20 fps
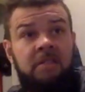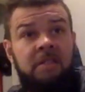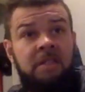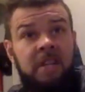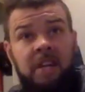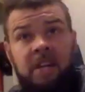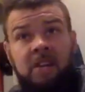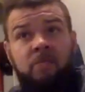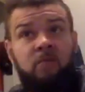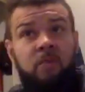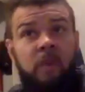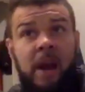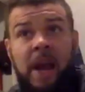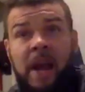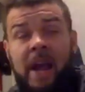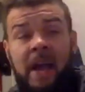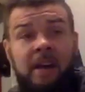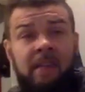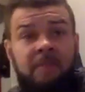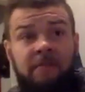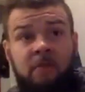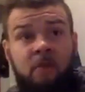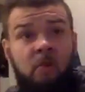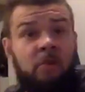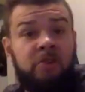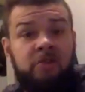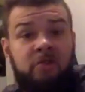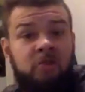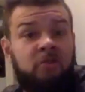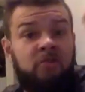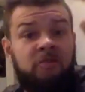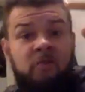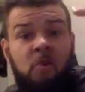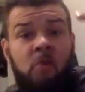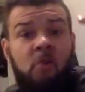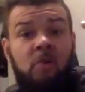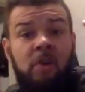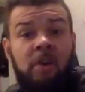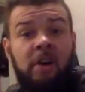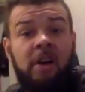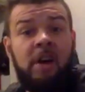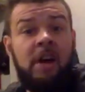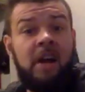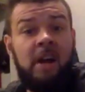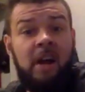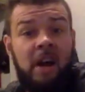Dick Rad 424